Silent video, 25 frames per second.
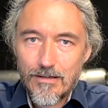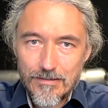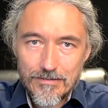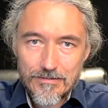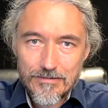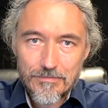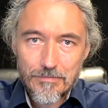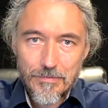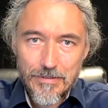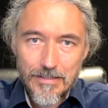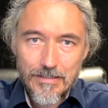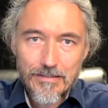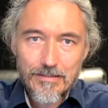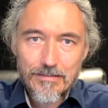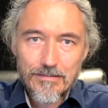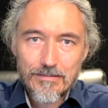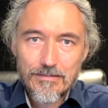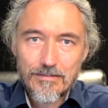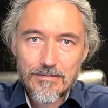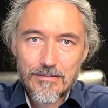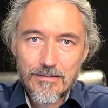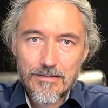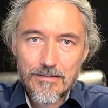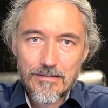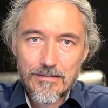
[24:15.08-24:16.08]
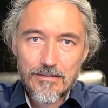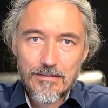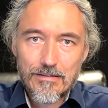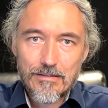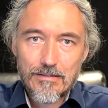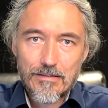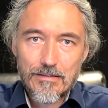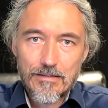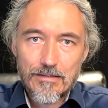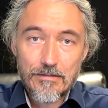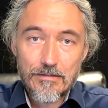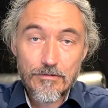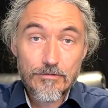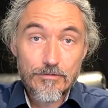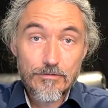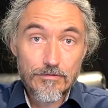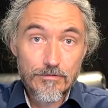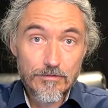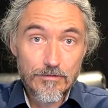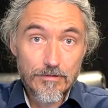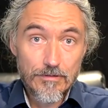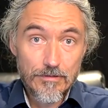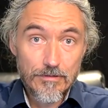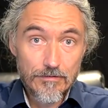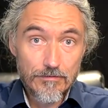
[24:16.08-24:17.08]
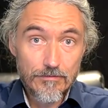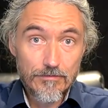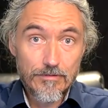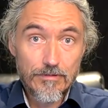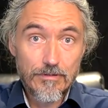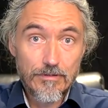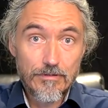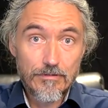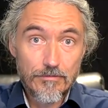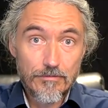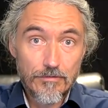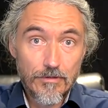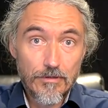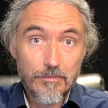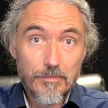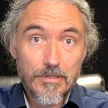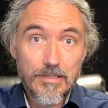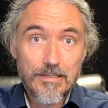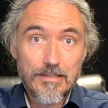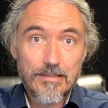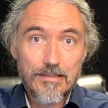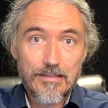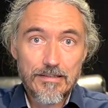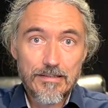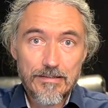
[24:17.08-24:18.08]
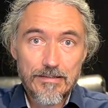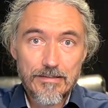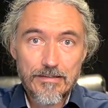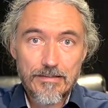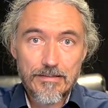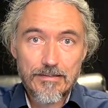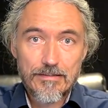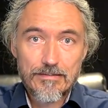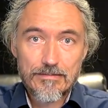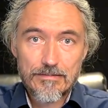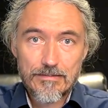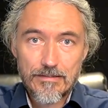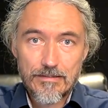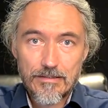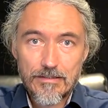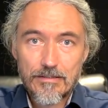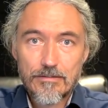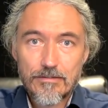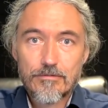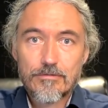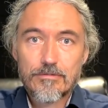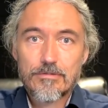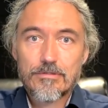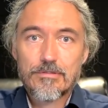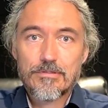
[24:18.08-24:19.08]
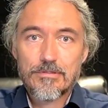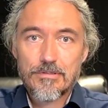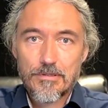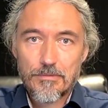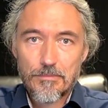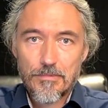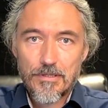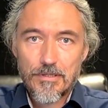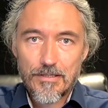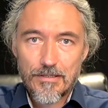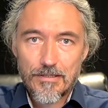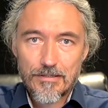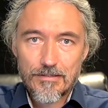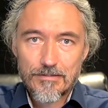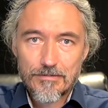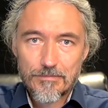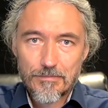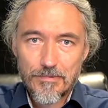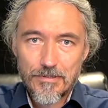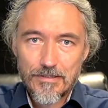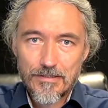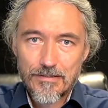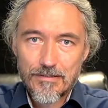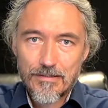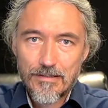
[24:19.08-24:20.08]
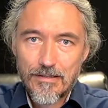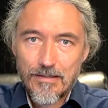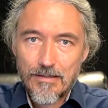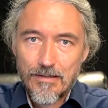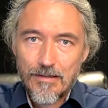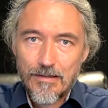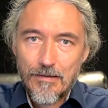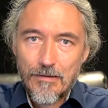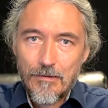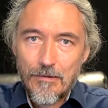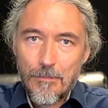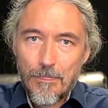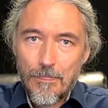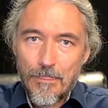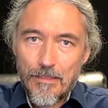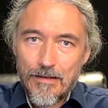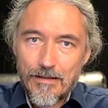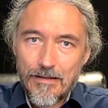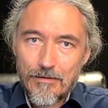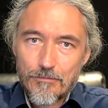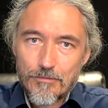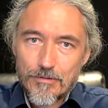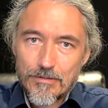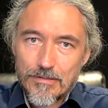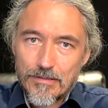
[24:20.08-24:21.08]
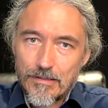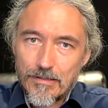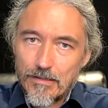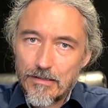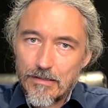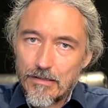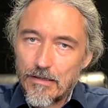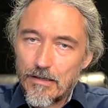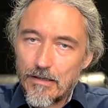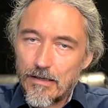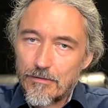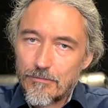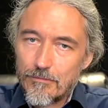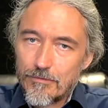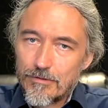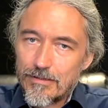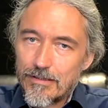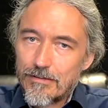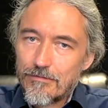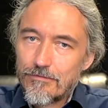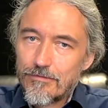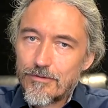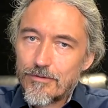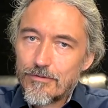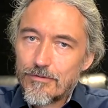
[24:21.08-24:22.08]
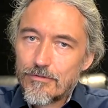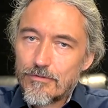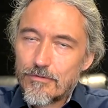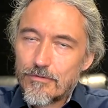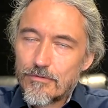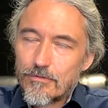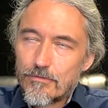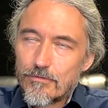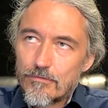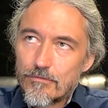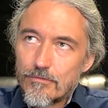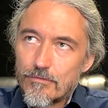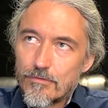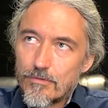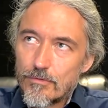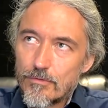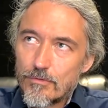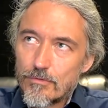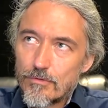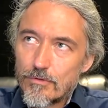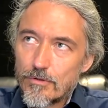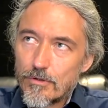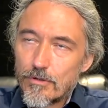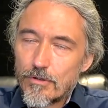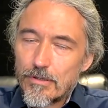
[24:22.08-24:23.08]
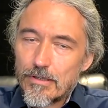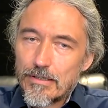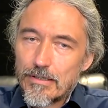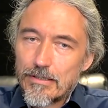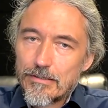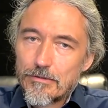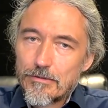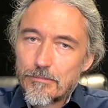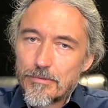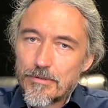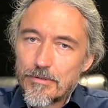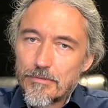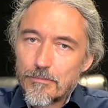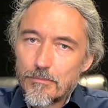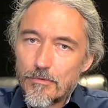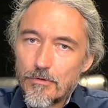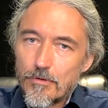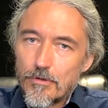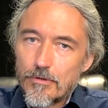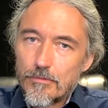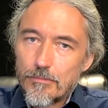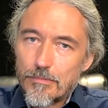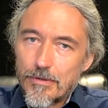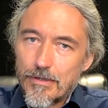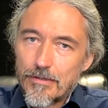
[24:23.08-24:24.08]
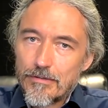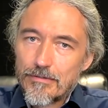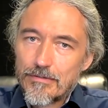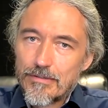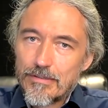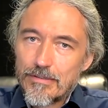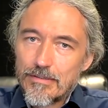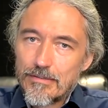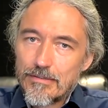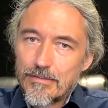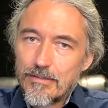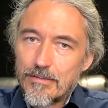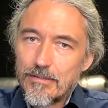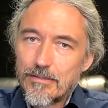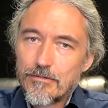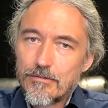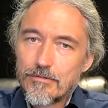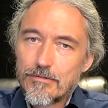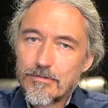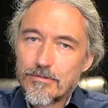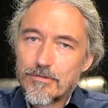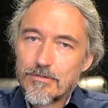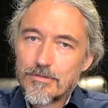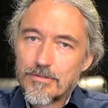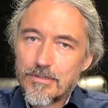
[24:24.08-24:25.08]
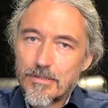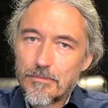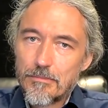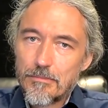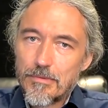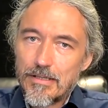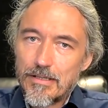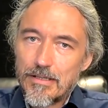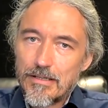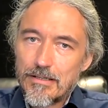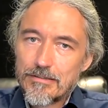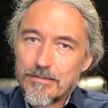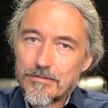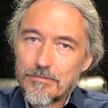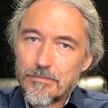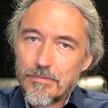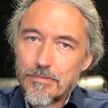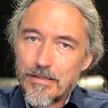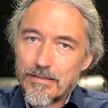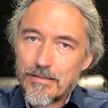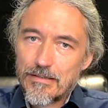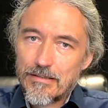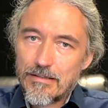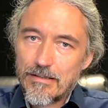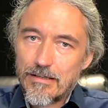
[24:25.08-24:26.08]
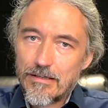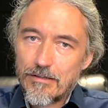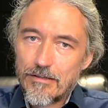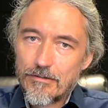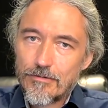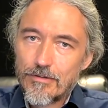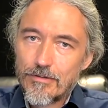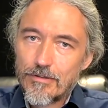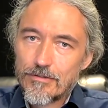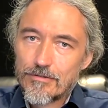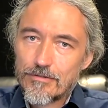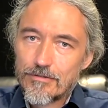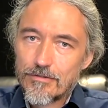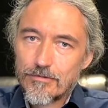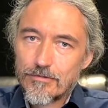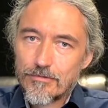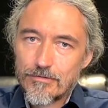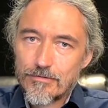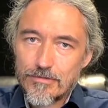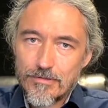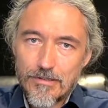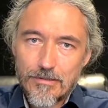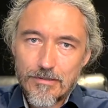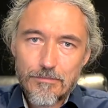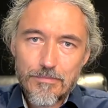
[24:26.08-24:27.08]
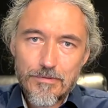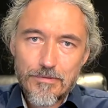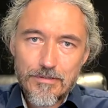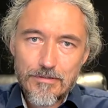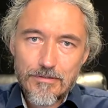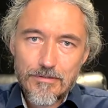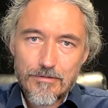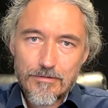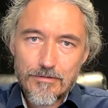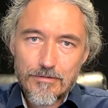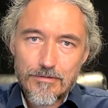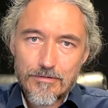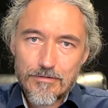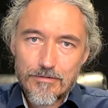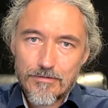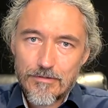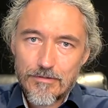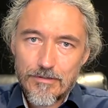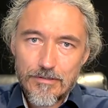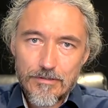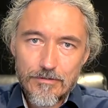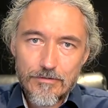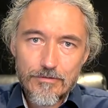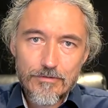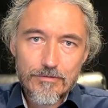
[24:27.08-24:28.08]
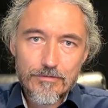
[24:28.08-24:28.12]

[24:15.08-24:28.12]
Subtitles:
aspect, and also the trauma healing as an ecosystemic aspect, and I would love you to talk a little bit more about that ecosystemic aspect and how that shows up in your